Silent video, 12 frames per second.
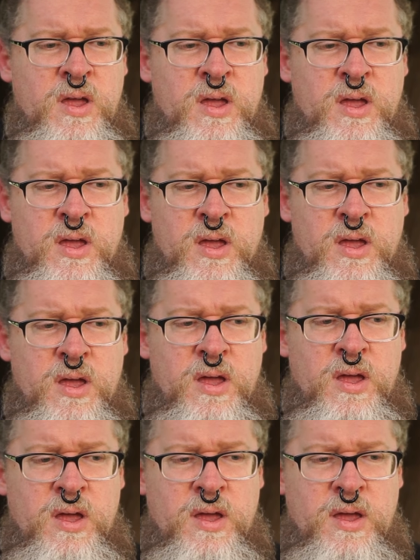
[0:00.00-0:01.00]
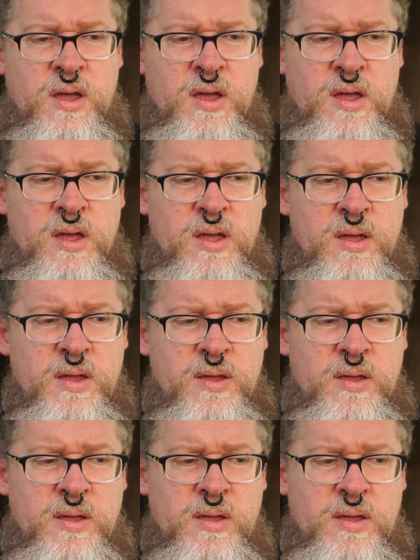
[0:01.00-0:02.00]

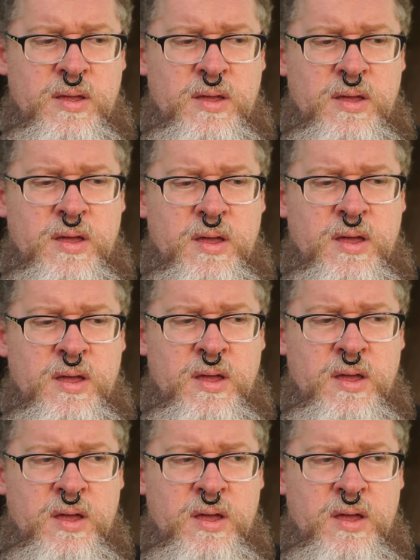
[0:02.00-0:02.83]
[no speech]